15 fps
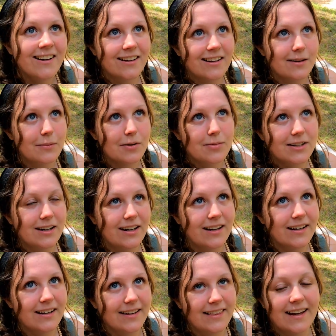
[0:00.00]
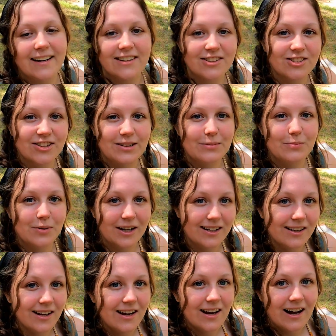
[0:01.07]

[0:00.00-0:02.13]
Okay, maybe not that extreme, but